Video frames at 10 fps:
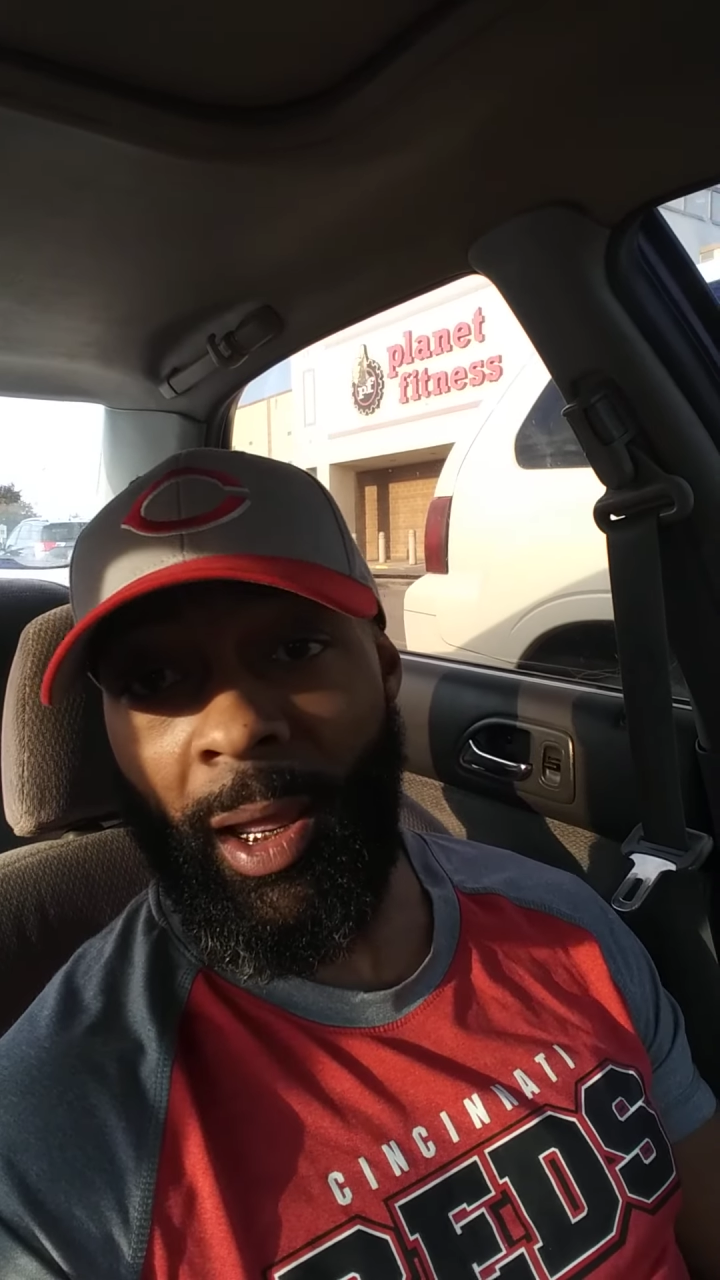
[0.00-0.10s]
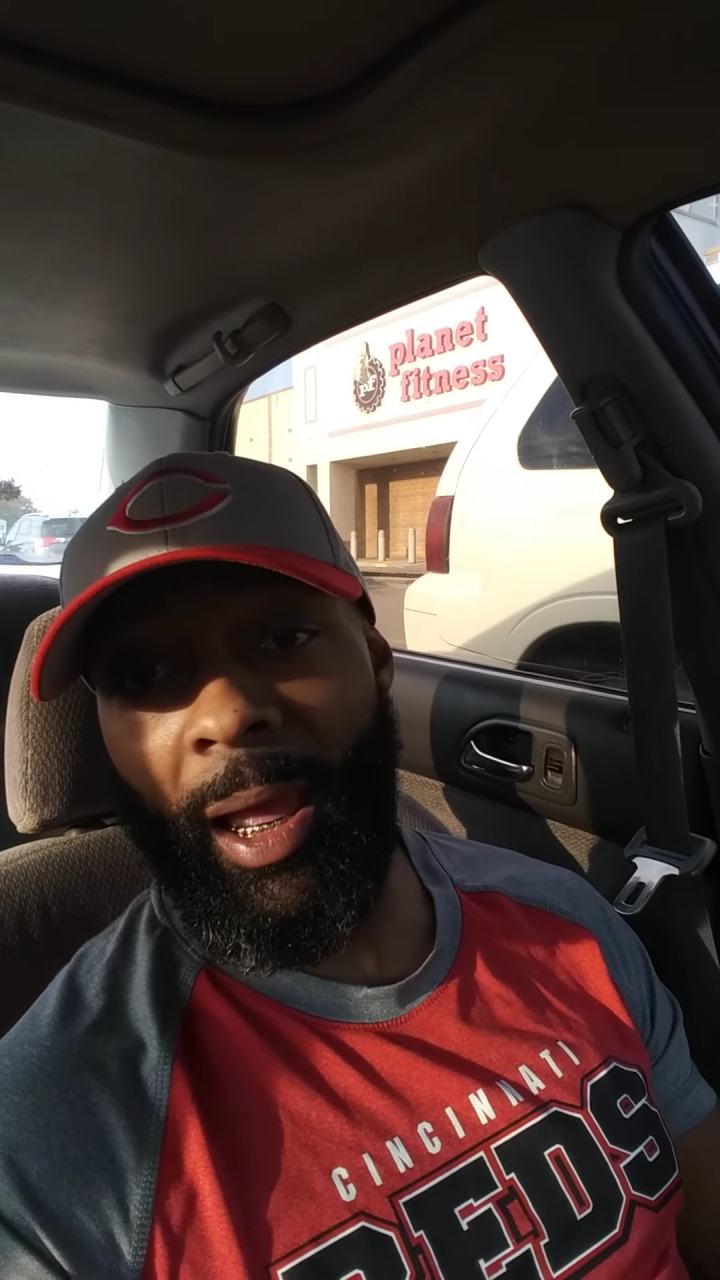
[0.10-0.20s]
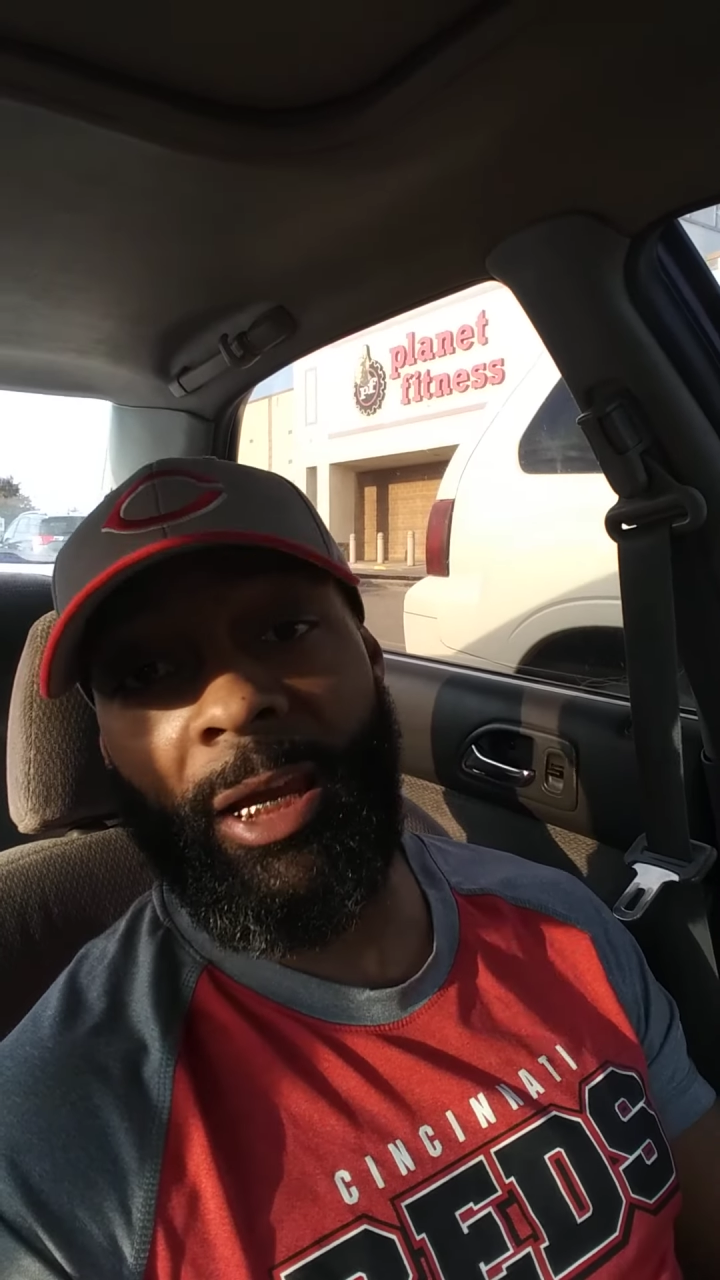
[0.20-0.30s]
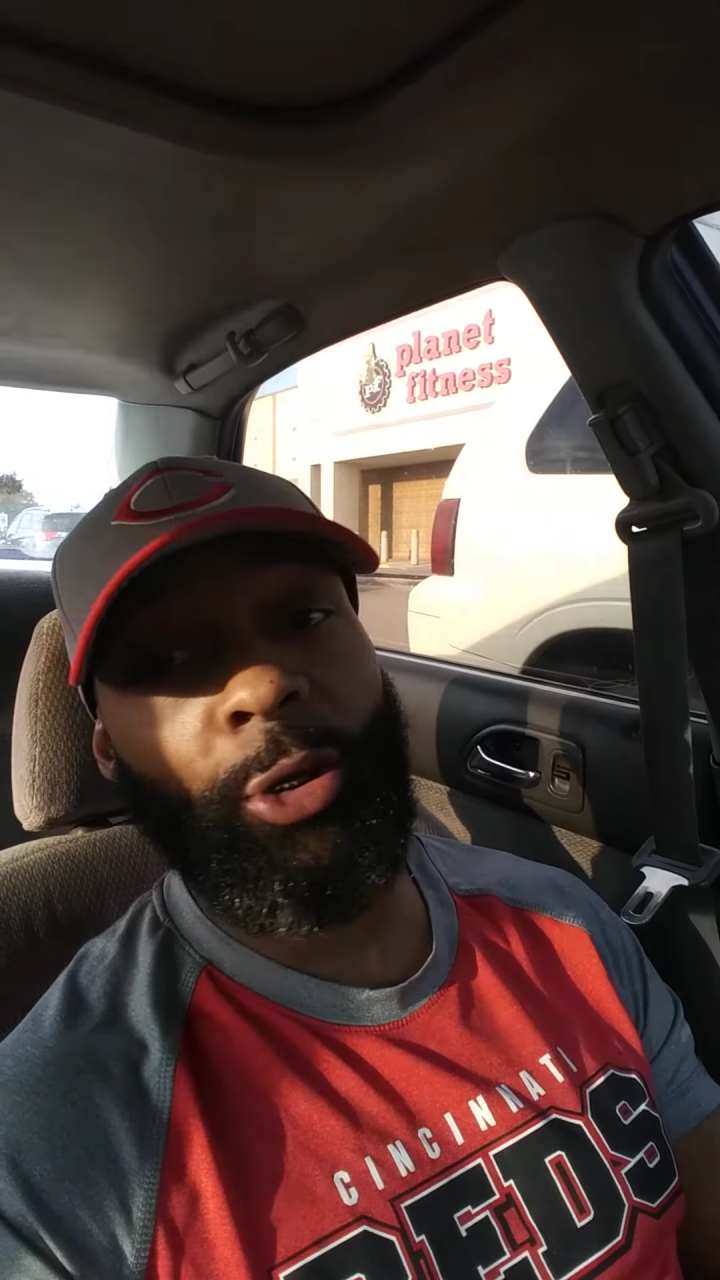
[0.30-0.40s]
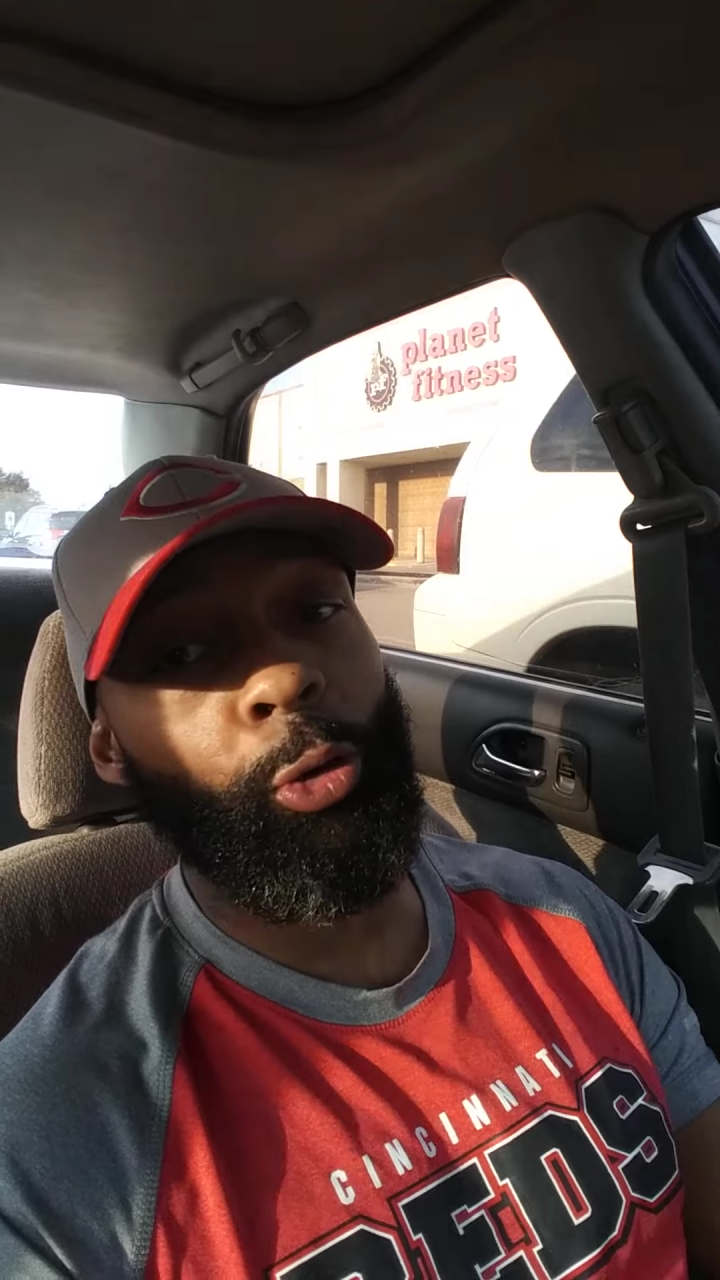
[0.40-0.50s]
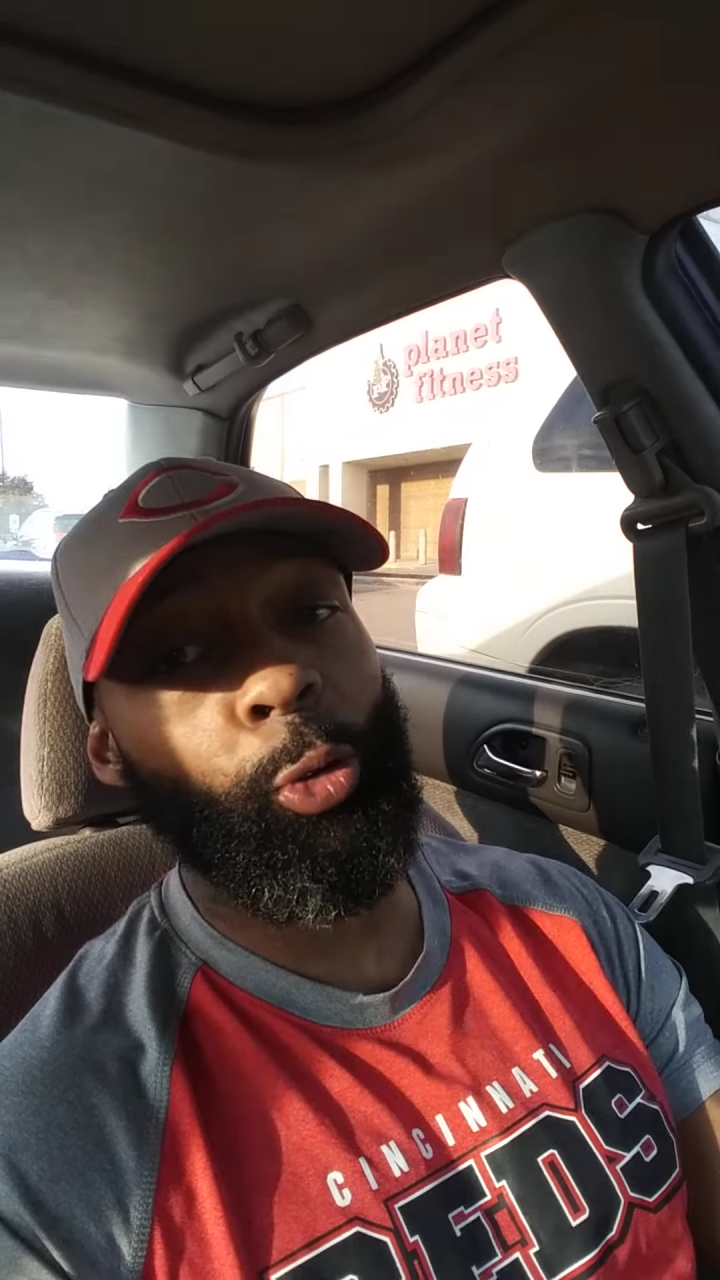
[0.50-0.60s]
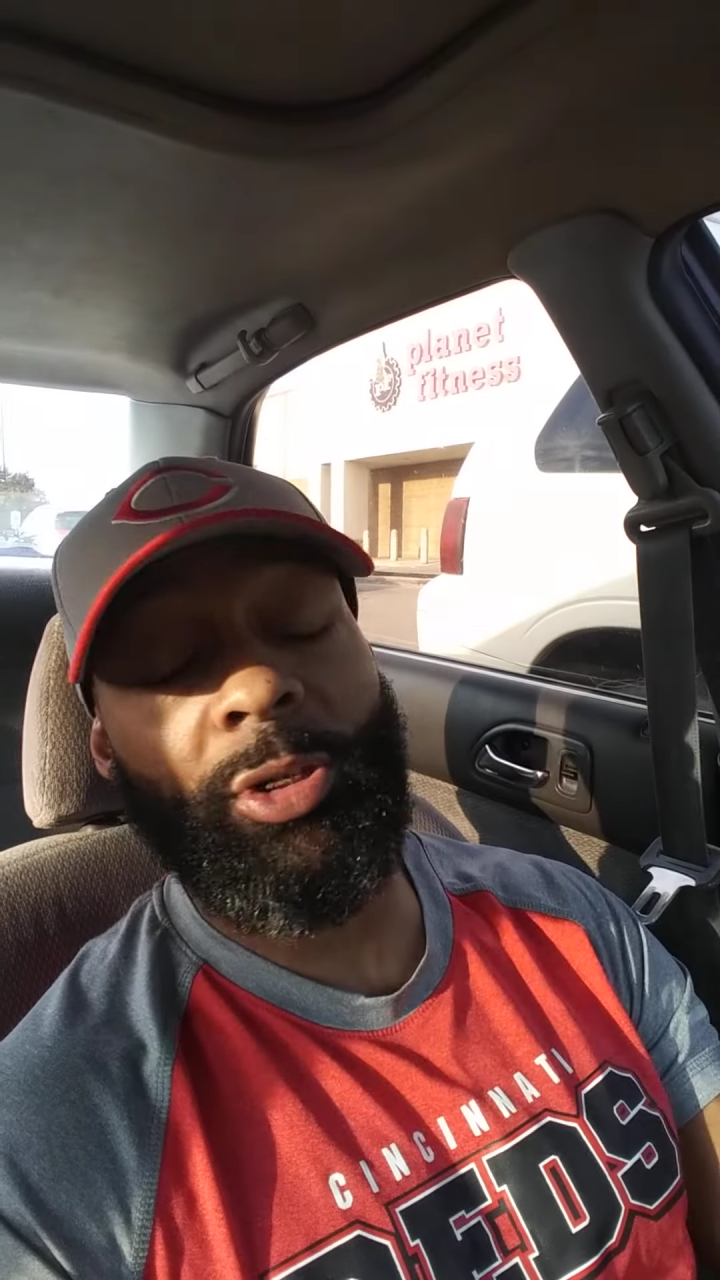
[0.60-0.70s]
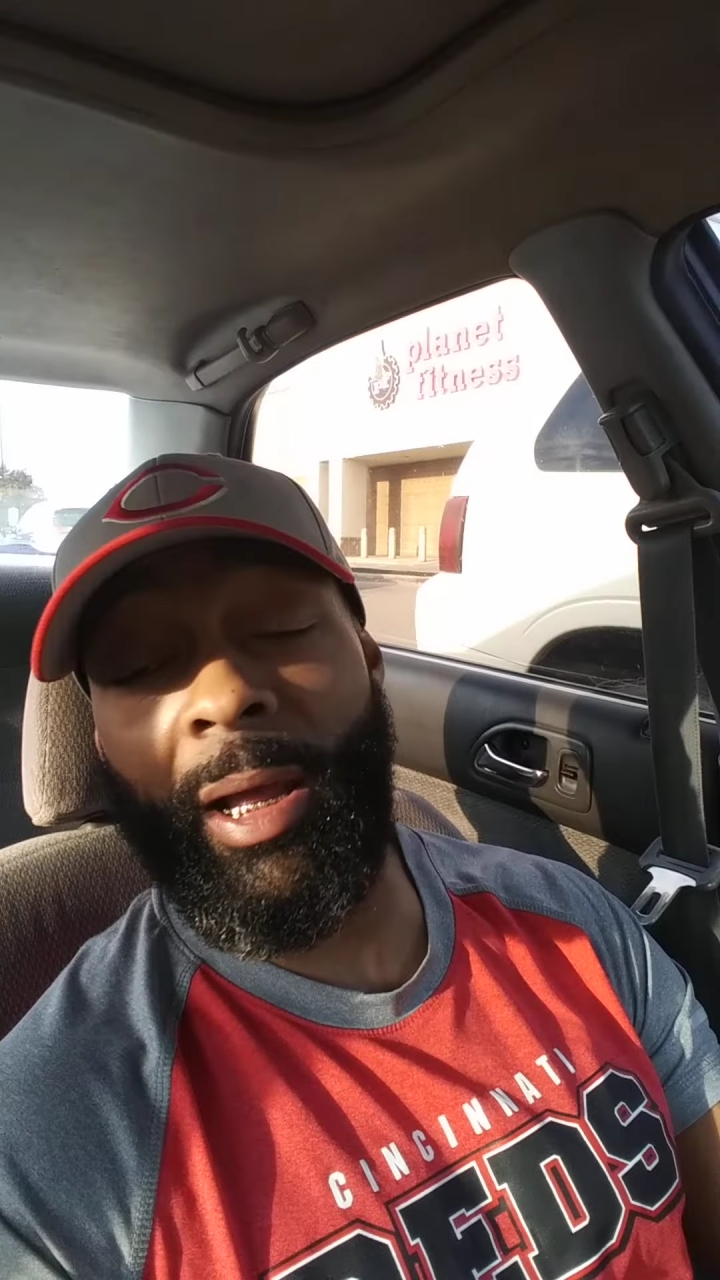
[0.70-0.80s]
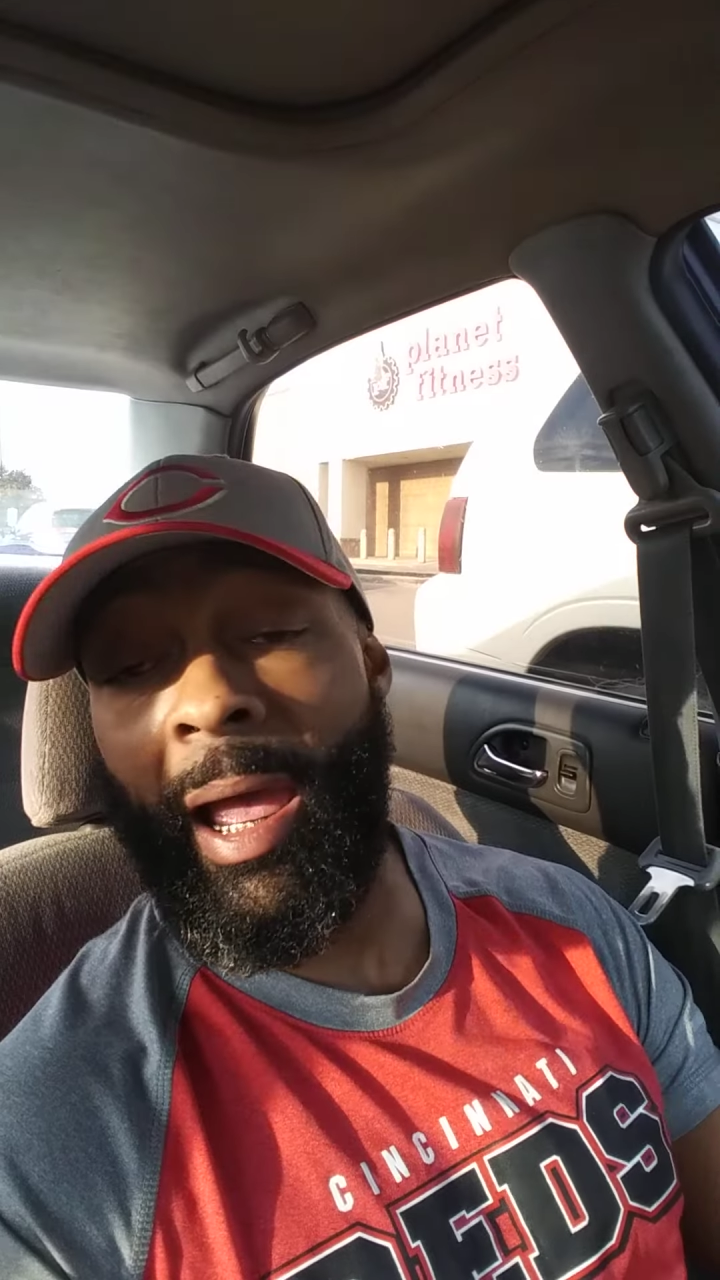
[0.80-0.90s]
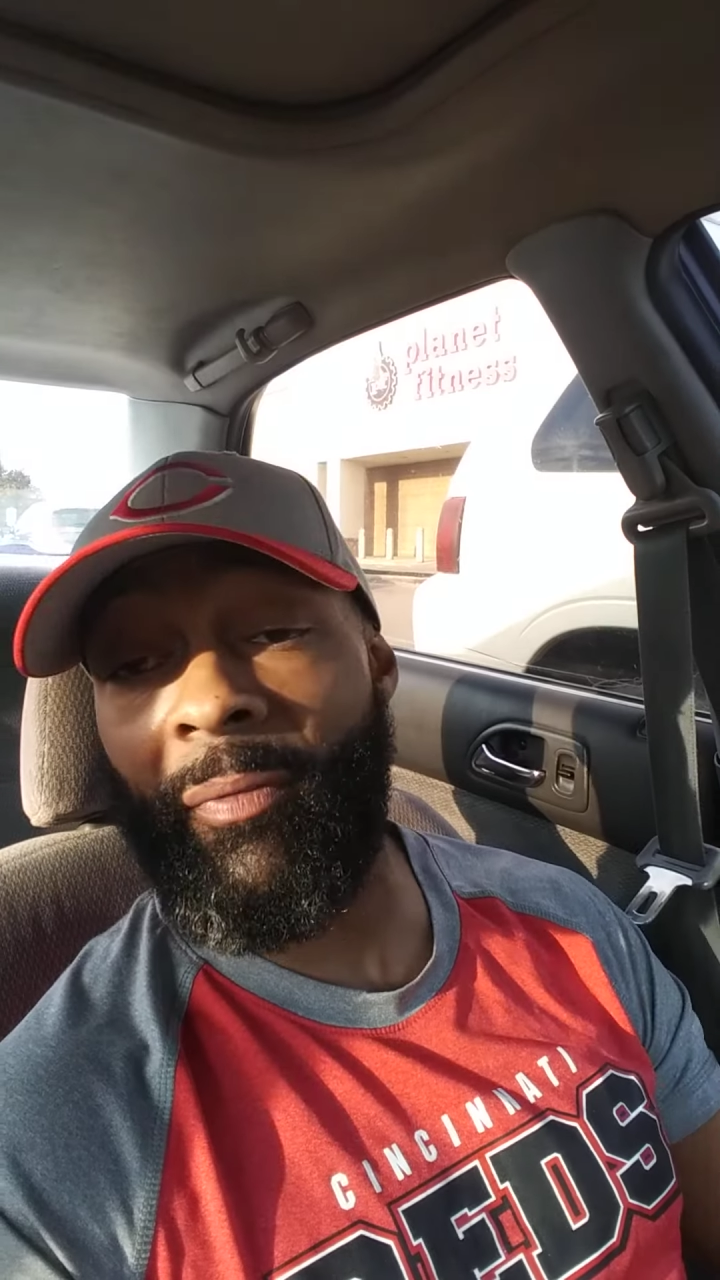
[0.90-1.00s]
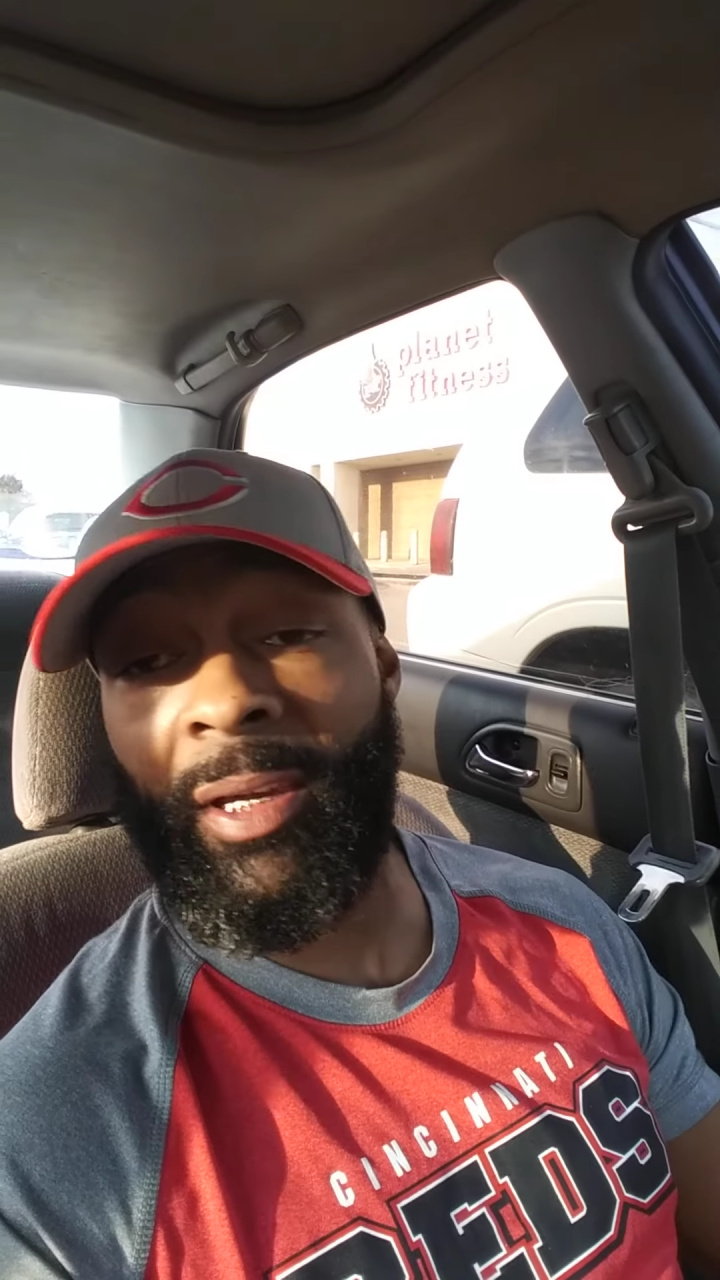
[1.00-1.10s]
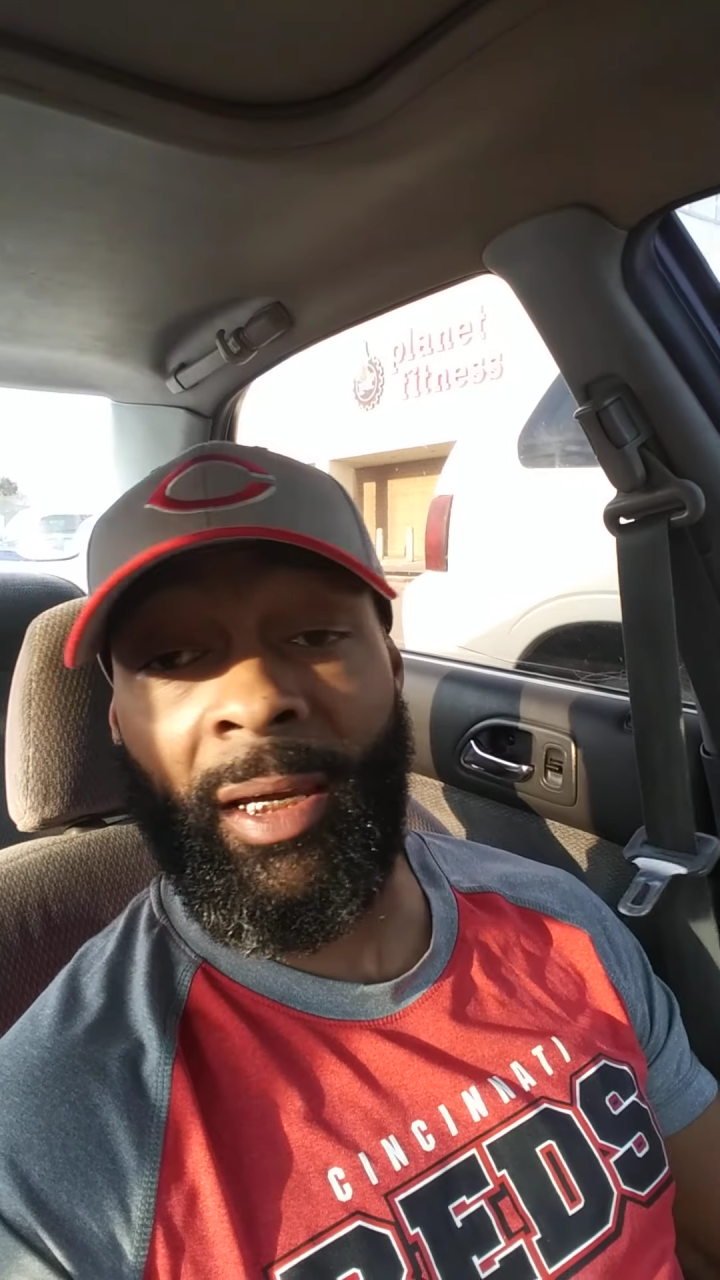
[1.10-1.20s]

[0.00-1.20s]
And you used to have